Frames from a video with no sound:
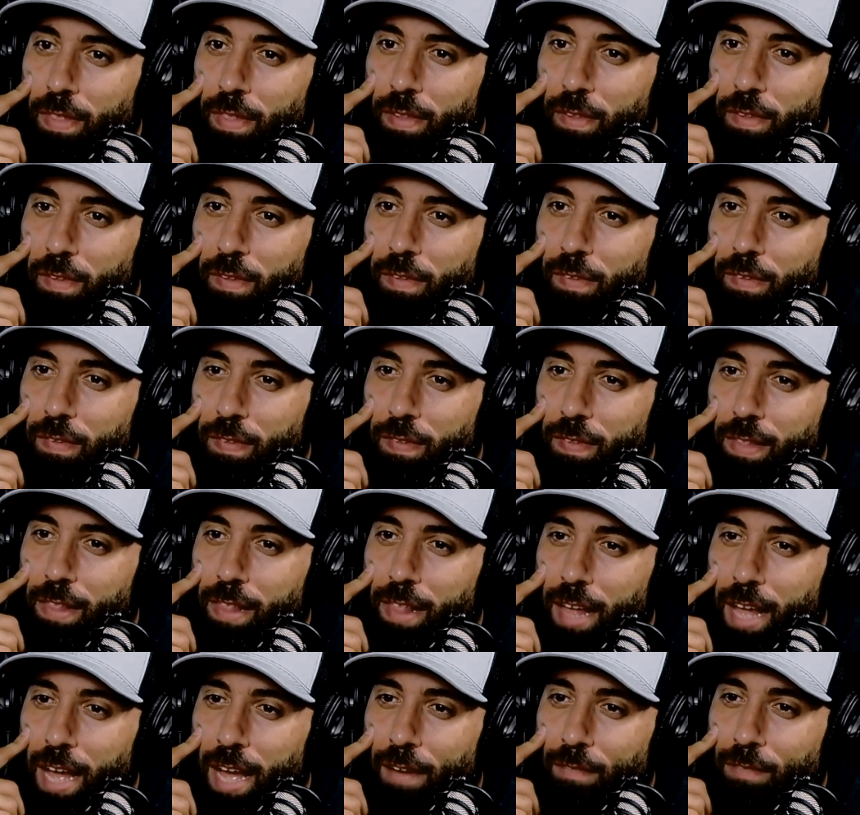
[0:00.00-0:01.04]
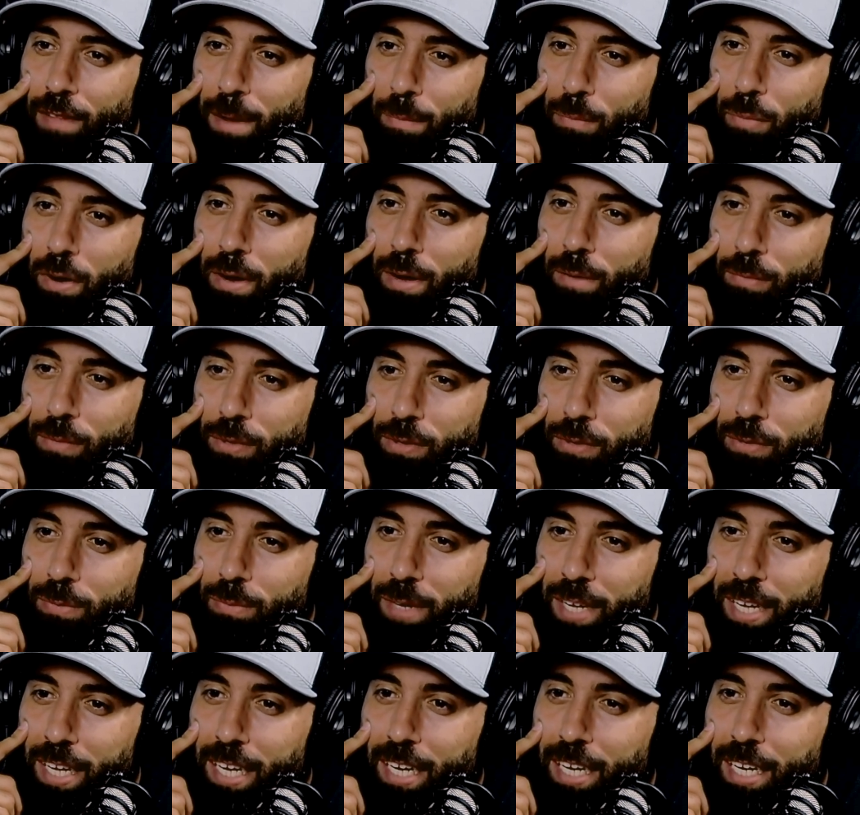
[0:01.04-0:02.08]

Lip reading: I have that problem too, man.